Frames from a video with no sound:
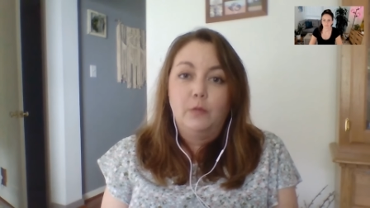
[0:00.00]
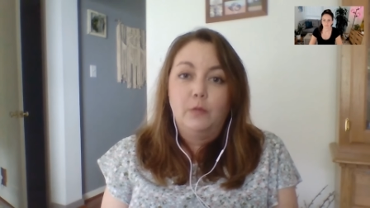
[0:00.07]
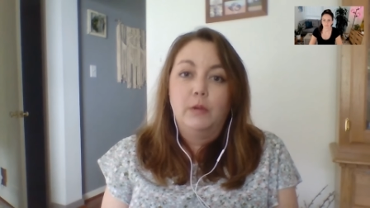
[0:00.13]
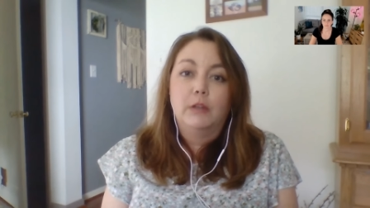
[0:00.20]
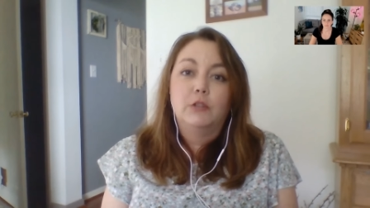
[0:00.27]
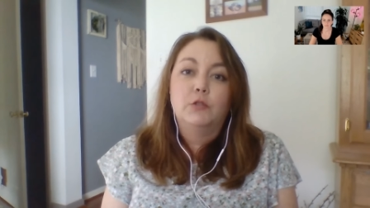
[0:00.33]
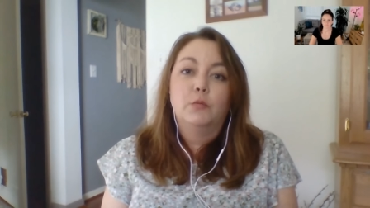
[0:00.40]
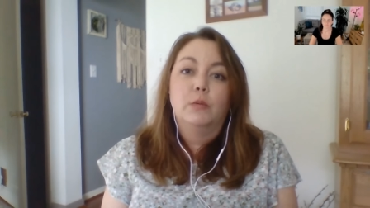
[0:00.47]

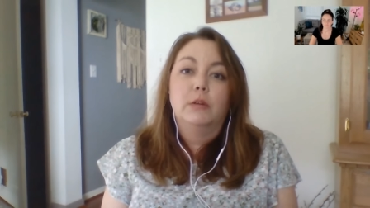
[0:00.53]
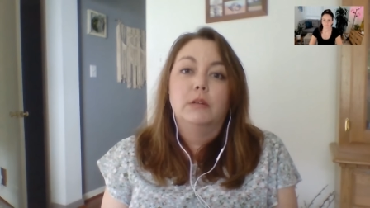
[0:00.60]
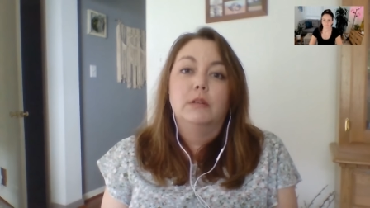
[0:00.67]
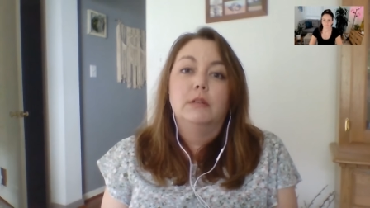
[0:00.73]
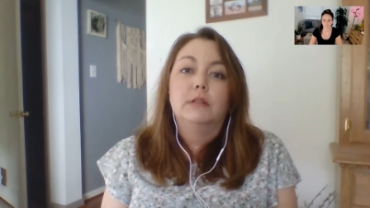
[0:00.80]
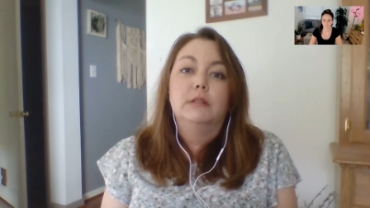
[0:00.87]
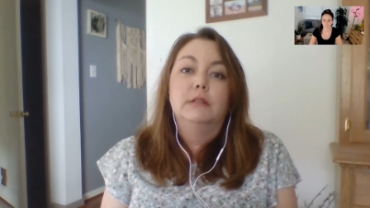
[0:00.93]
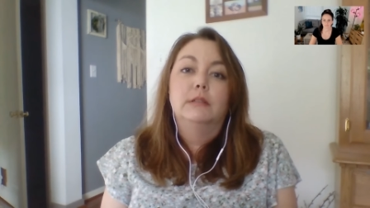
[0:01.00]
which
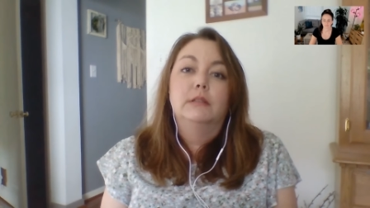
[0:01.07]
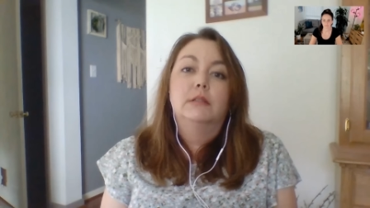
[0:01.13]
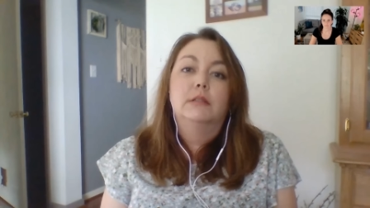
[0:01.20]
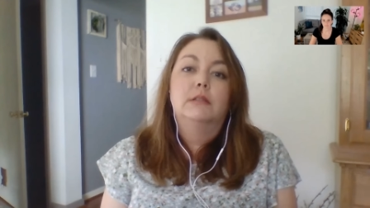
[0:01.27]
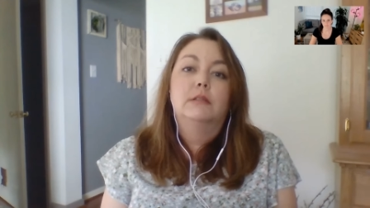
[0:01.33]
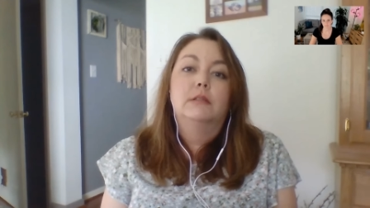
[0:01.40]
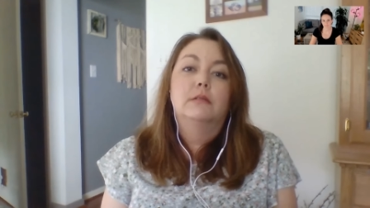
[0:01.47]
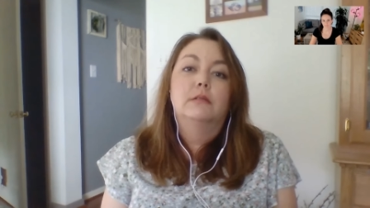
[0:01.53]

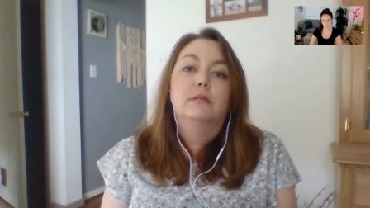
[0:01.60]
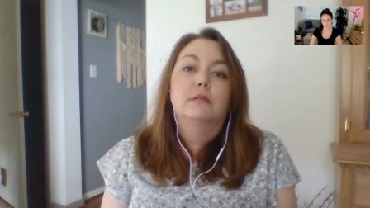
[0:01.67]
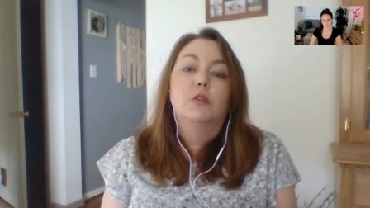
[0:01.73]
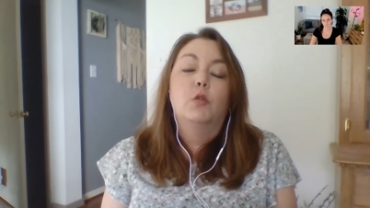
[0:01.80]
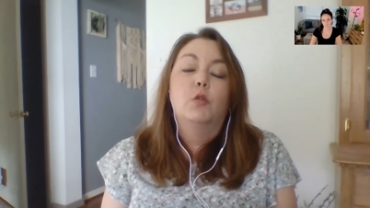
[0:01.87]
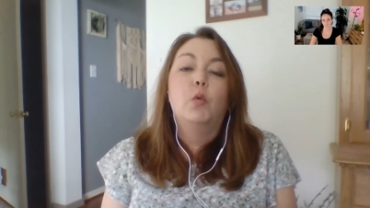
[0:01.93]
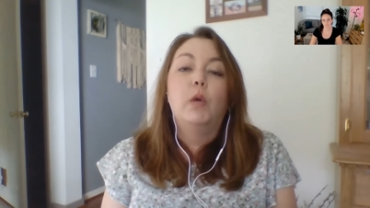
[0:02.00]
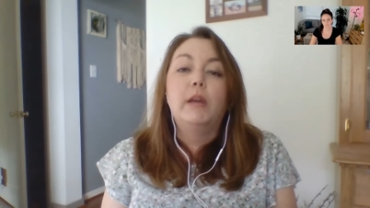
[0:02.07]
was
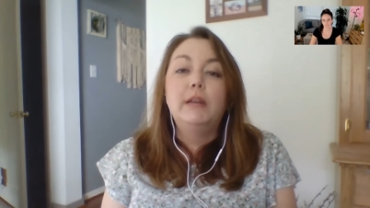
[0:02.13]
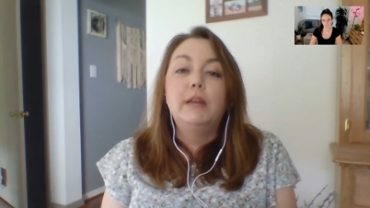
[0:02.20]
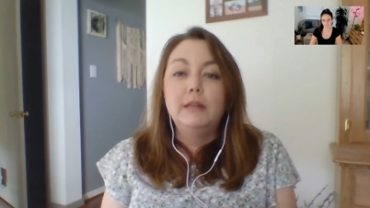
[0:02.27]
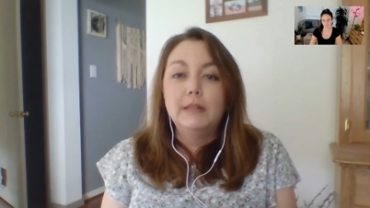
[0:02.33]
quite